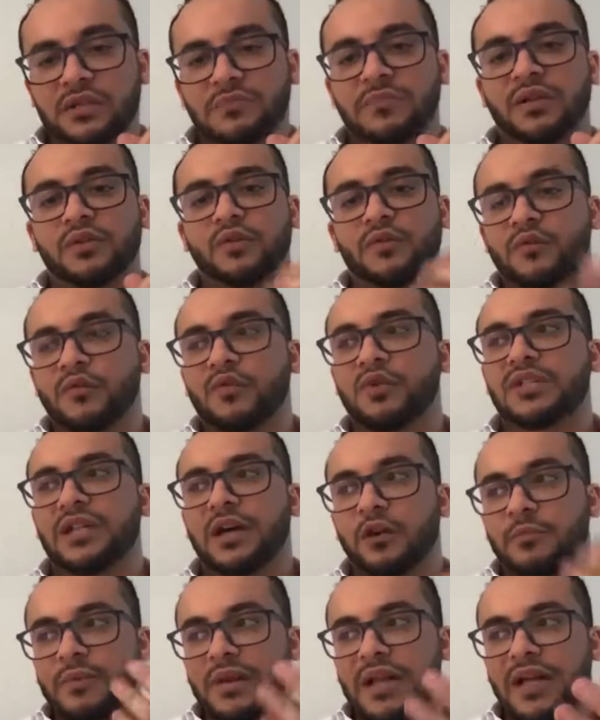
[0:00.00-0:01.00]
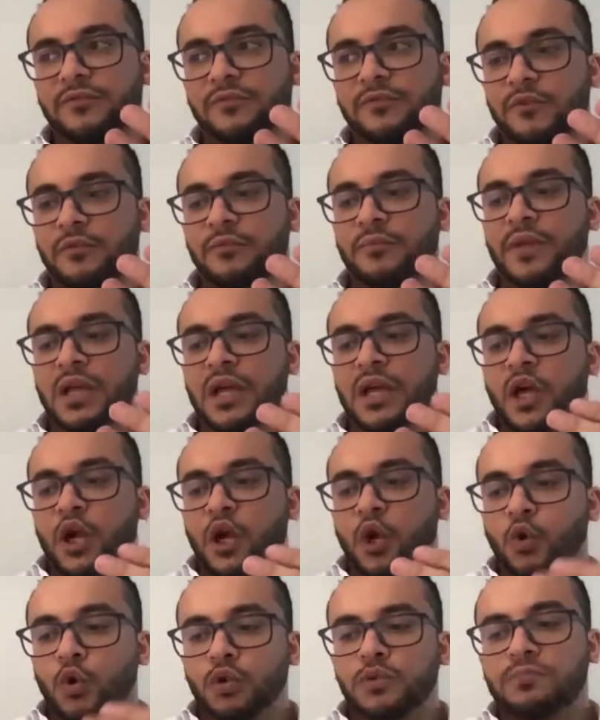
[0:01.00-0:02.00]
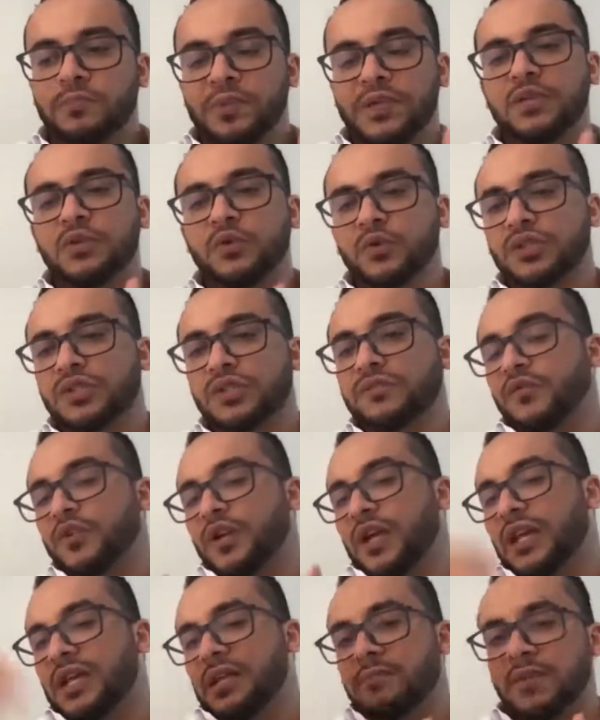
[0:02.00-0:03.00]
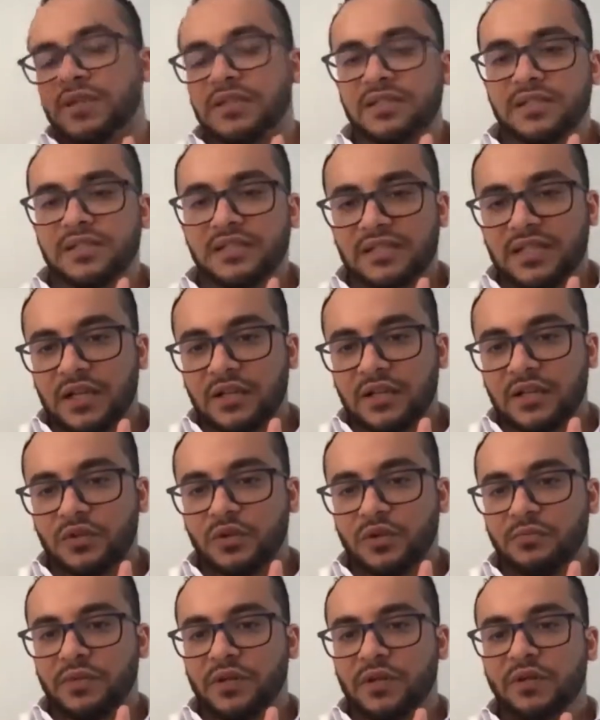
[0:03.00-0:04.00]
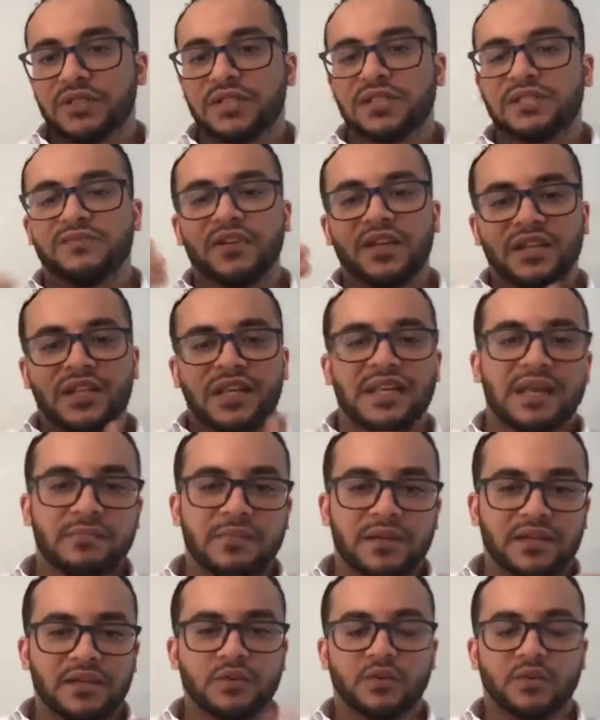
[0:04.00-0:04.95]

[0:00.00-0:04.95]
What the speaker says: But of course, our platform could be used for any business sector because it's very dynamic.